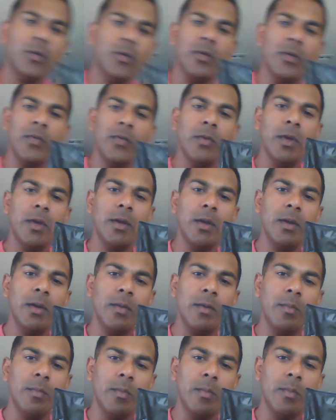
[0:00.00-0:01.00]
you a free
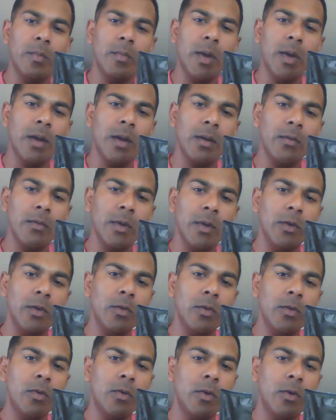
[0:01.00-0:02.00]
bottle when
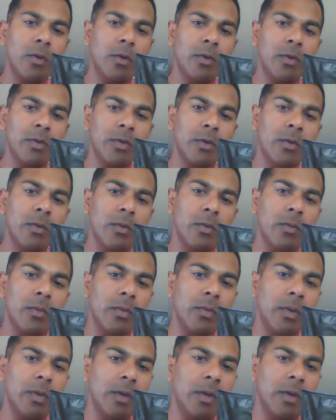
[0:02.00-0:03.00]
you order.
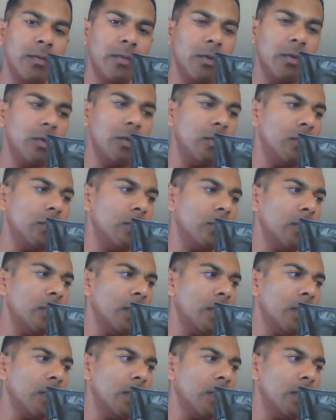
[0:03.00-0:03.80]
So if you